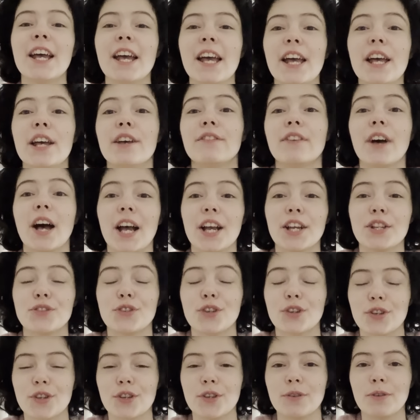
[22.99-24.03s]
if I
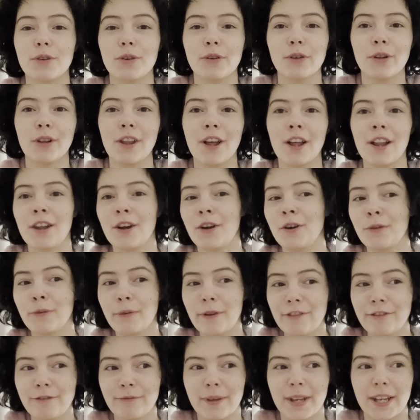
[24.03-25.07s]
took you all along
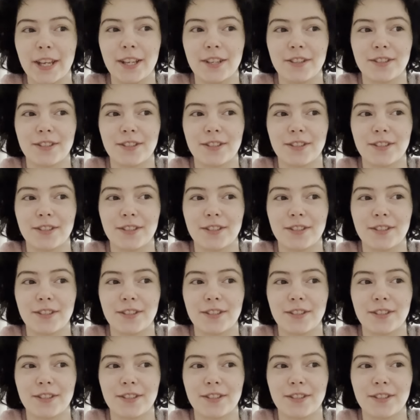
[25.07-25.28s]
with me.